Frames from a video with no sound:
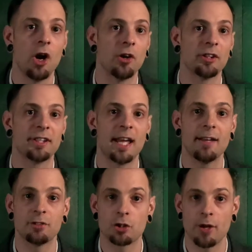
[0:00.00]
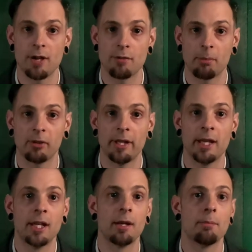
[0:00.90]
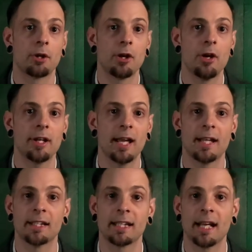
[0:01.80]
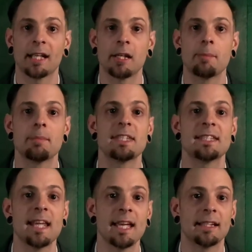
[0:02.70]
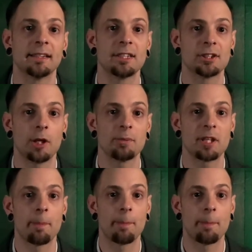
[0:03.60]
On the day of the train robbery, McCurdy and the gang mistakenly stopped a